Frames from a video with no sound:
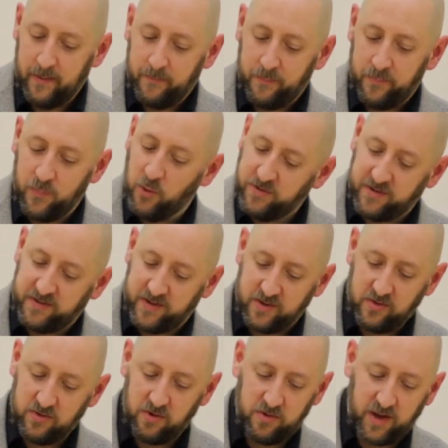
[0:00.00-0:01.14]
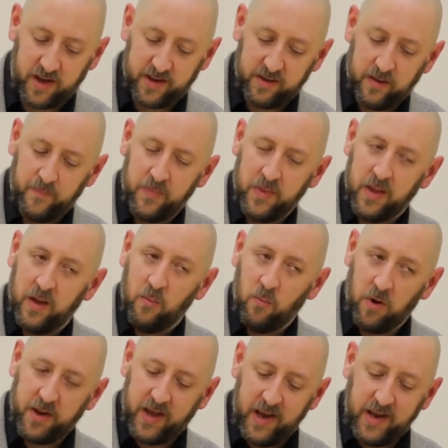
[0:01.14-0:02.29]
Moses didn't do that.
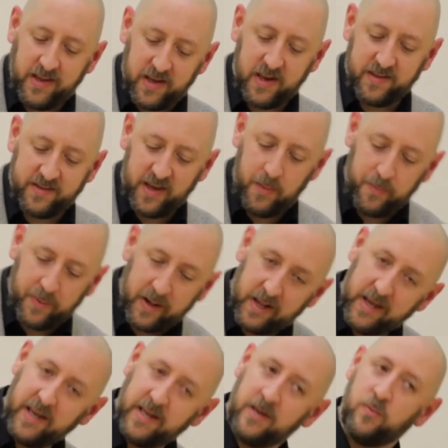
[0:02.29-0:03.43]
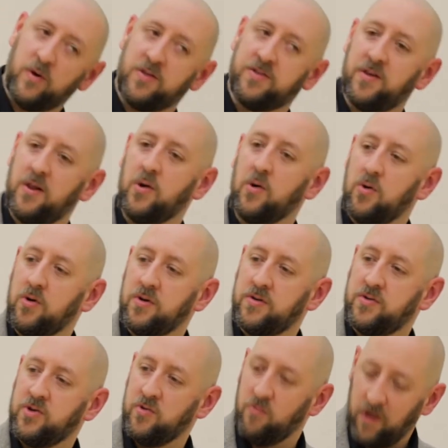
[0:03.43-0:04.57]
What he did is he pleaded with the
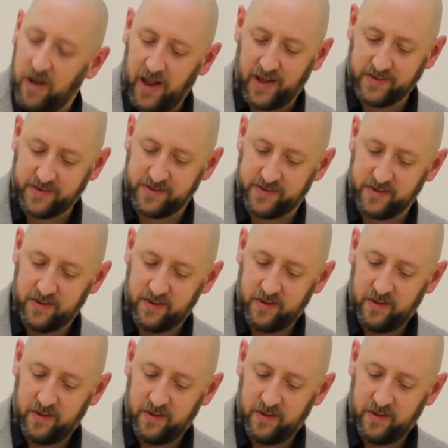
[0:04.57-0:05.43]
Lord to relent.